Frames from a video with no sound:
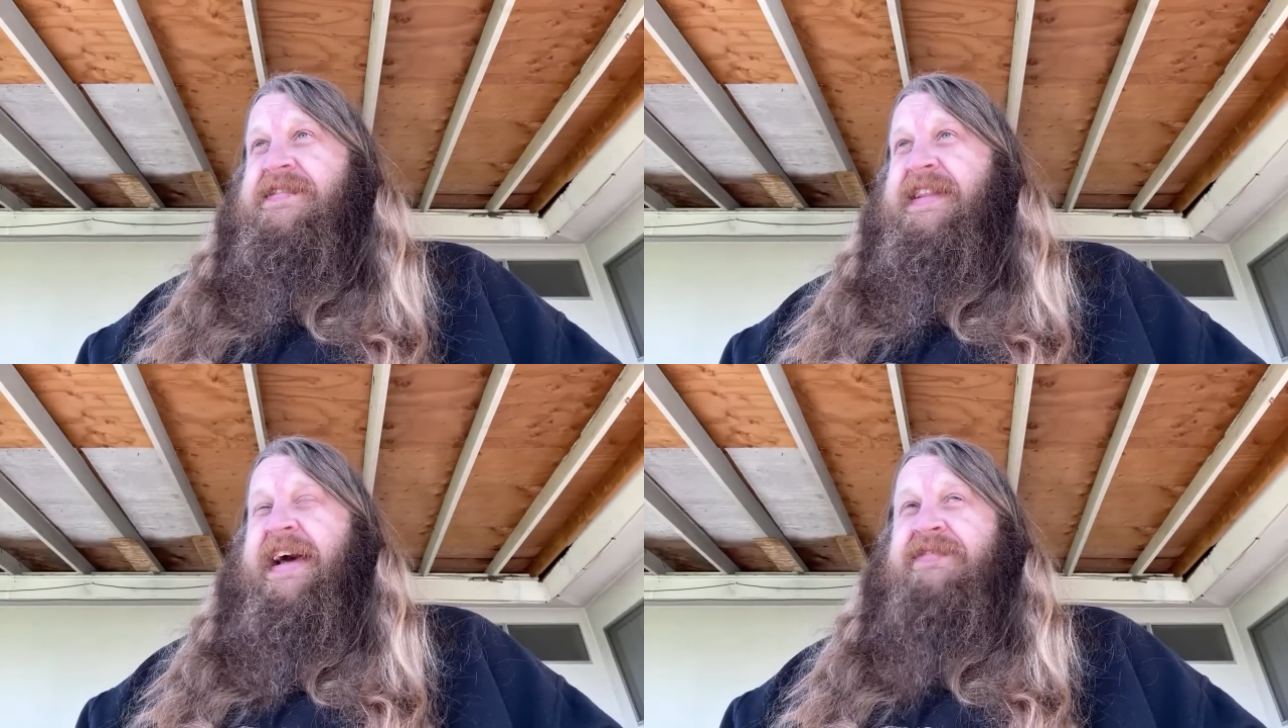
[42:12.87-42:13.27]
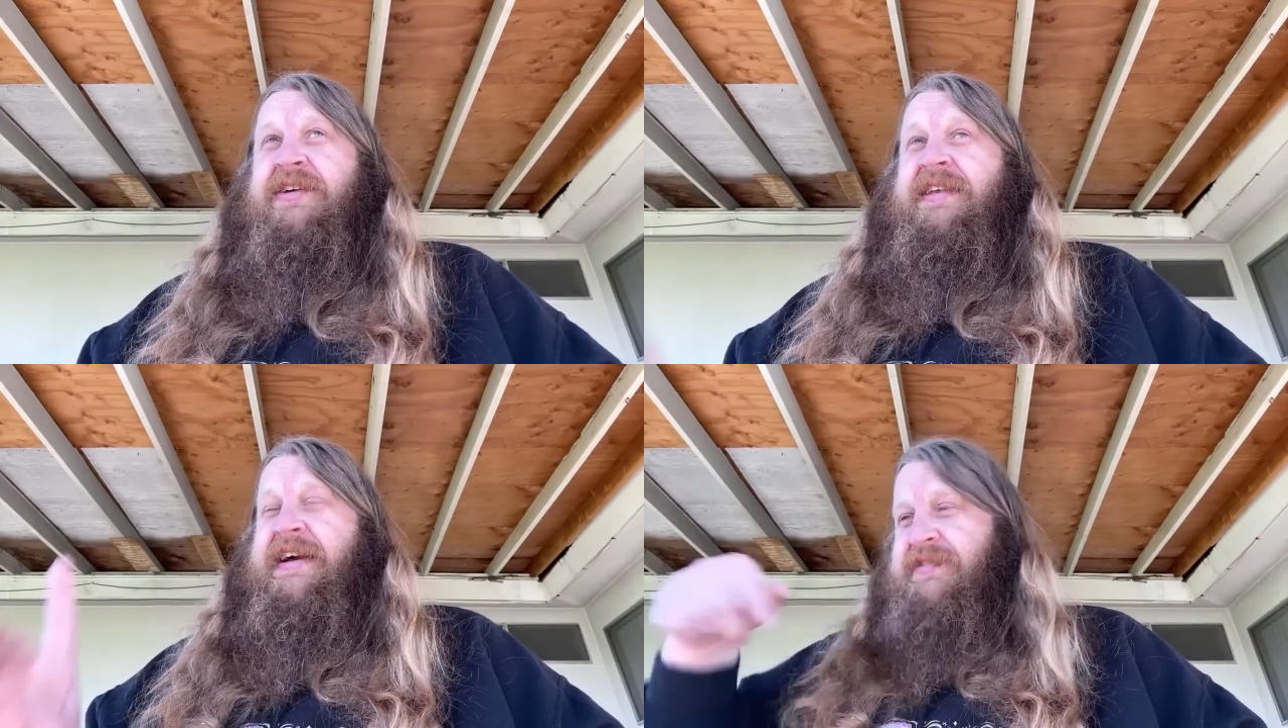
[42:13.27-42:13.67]
They have
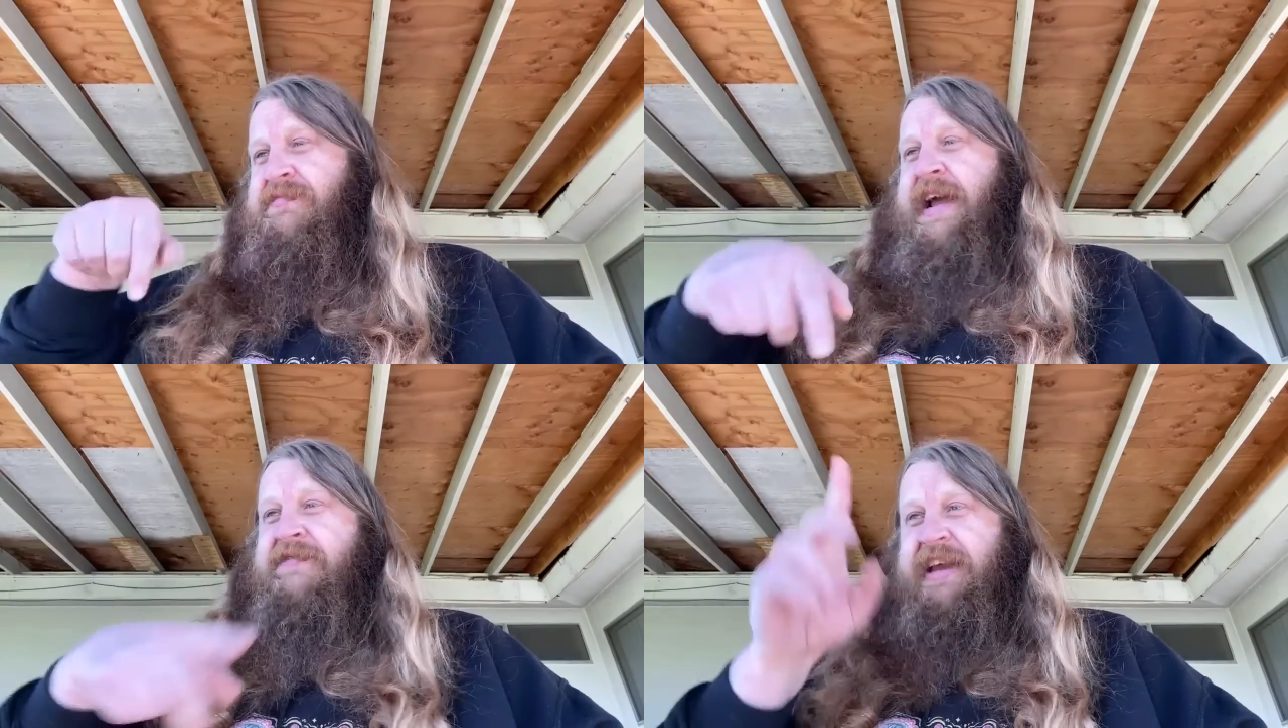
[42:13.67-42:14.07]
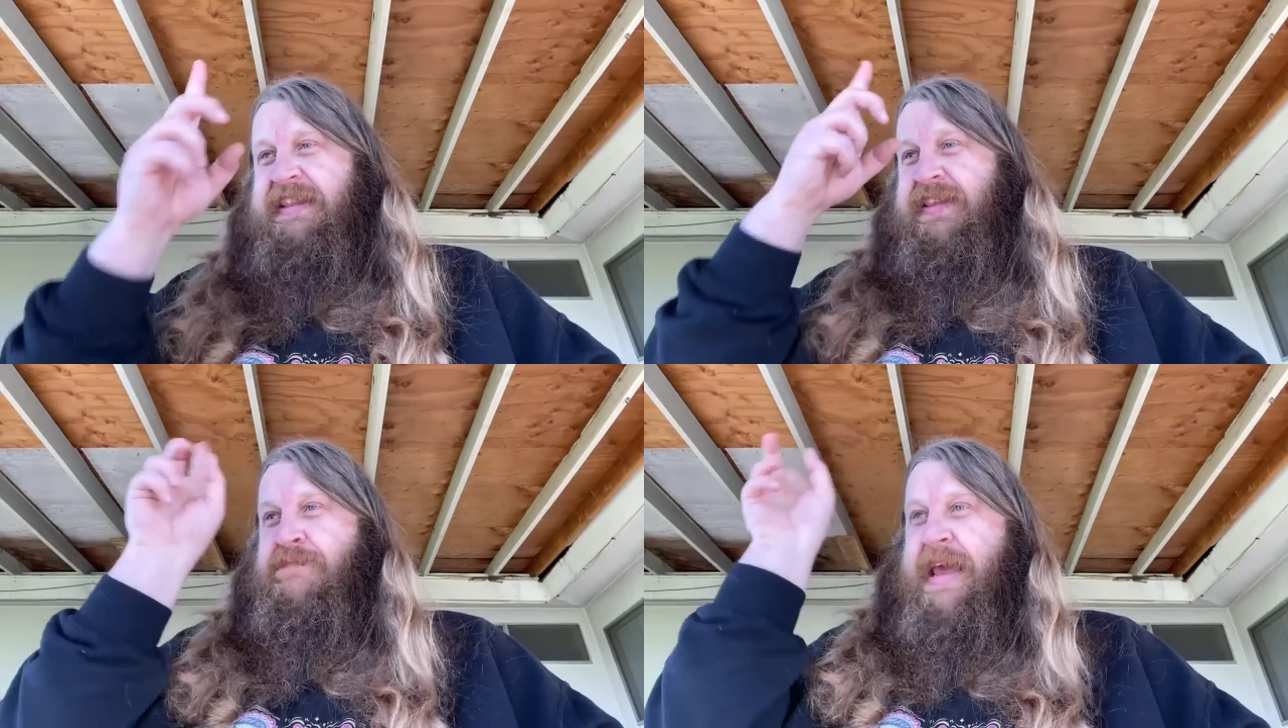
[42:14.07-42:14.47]
to
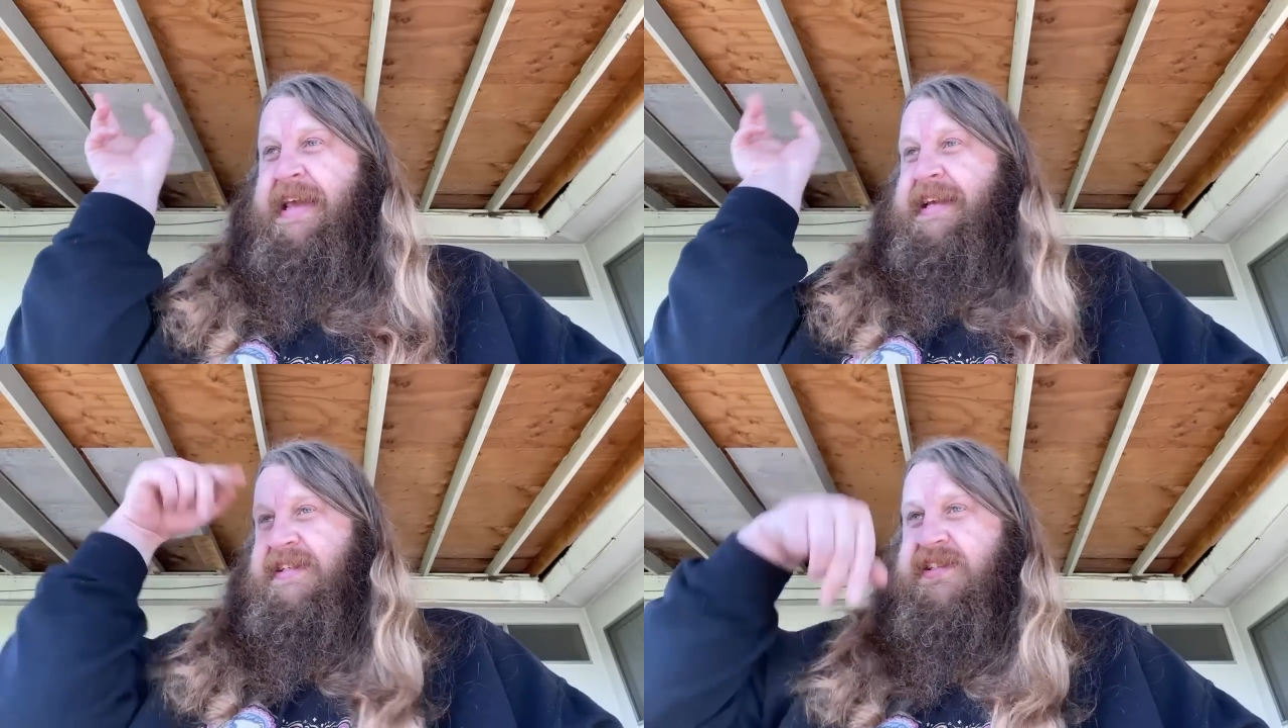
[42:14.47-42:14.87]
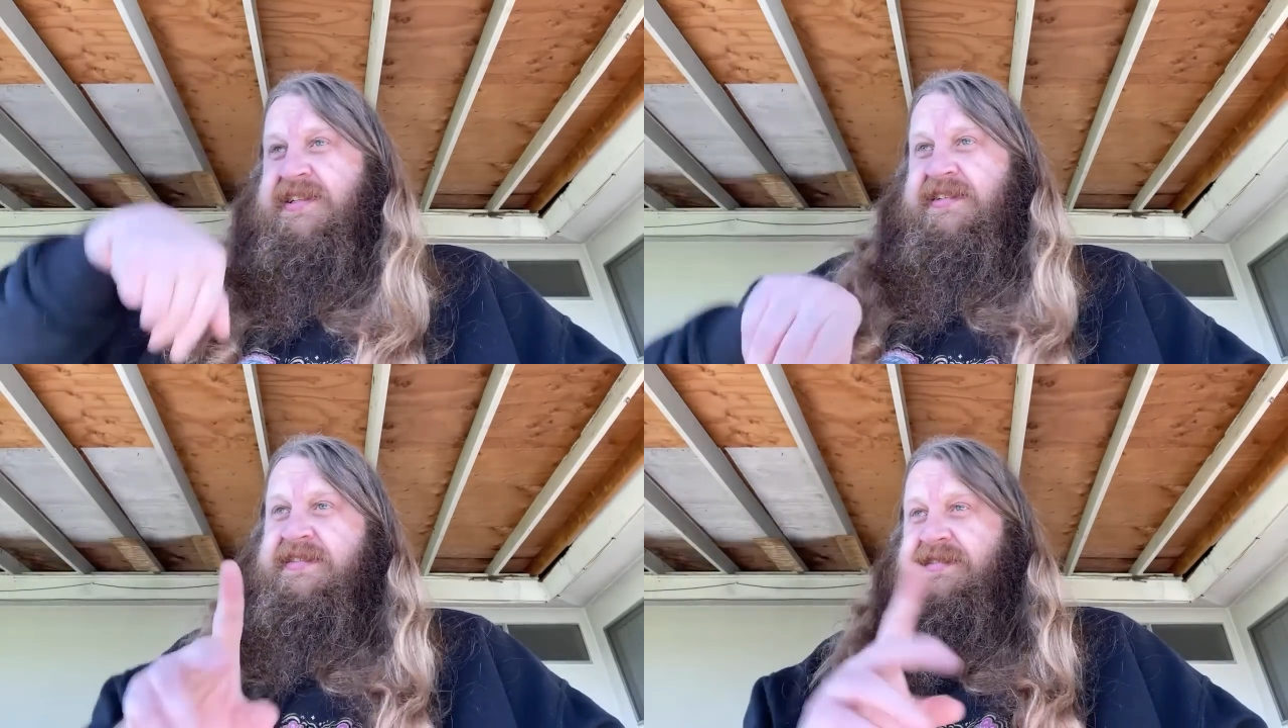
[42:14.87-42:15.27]
navigate the maze.